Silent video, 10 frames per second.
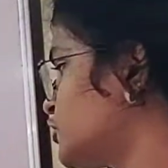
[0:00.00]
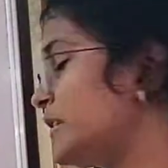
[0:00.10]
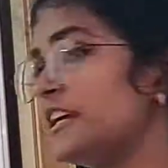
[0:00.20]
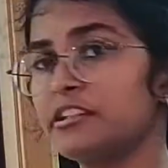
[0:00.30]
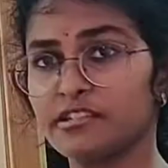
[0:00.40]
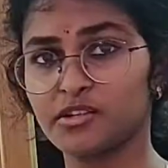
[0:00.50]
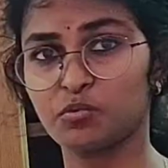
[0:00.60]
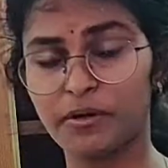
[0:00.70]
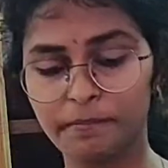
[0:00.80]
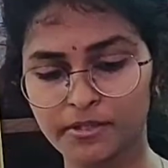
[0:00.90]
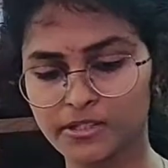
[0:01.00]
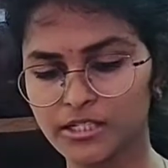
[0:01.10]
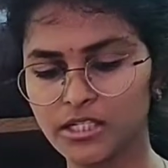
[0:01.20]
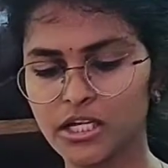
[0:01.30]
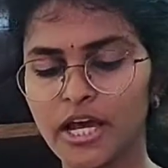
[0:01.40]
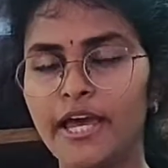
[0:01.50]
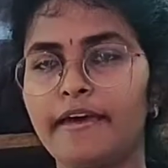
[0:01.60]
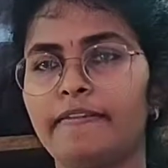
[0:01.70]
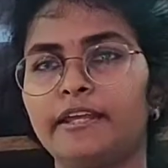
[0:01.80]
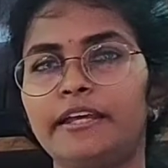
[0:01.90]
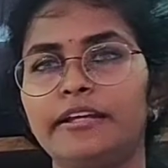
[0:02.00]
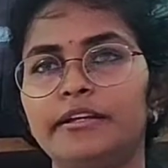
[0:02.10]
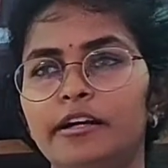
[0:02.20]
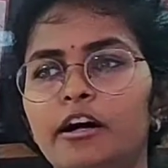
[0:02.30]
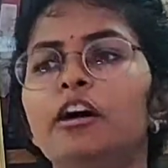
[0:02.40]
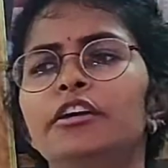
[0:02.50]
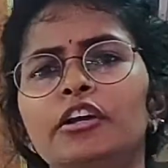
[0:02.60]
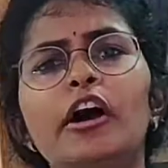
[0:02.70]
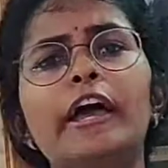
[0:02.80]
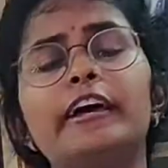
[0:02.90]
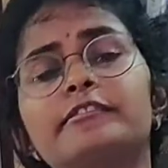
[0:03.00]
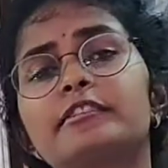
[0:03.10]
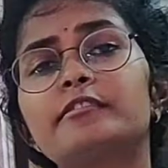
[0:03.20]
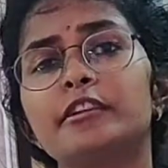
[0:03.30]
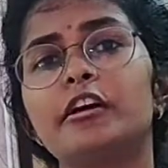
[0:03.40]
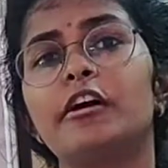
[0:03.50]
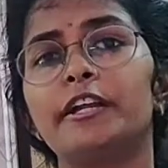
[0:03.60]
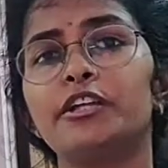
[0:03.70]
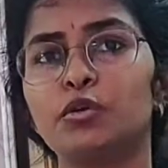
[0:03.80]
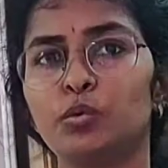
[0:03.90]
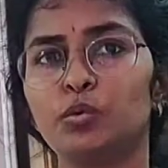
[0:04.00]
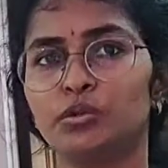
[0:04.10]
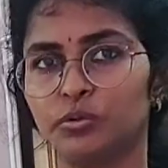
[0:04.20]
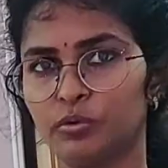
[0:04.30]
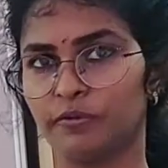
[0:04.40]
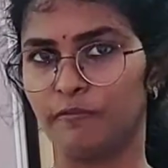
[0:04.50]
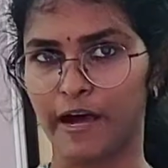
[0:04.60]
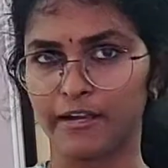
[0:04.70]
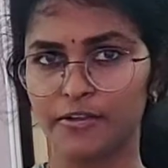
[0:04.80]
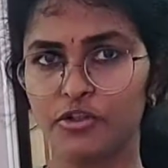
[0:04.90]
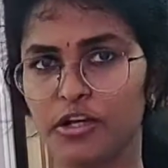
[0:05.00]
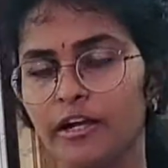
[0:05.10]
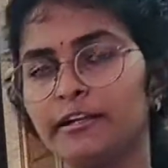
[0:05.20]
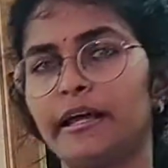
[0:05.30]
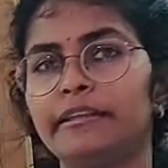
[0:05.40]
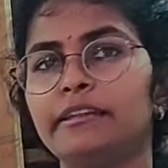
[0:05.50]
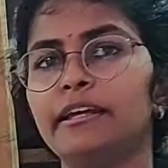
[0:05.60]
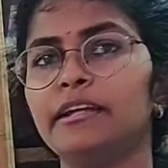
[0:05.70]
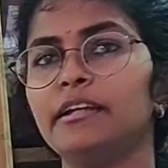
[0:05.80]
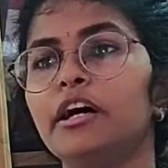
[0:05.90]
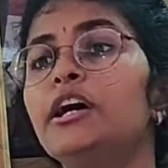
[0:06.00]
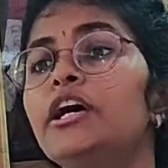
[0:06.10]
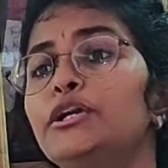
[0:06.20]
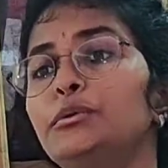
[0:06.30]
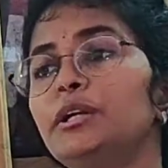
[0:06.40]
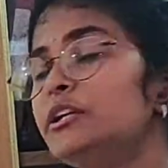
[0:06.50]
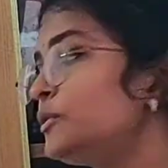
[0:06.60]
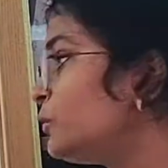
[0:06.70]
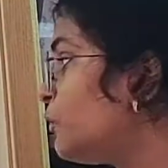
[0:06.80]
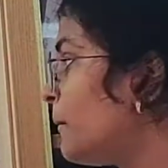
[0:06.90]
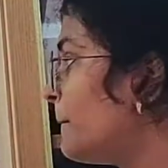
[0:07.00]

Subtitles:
genitals as 1%, and then assess according to the rule of Wallace chart, and then you need to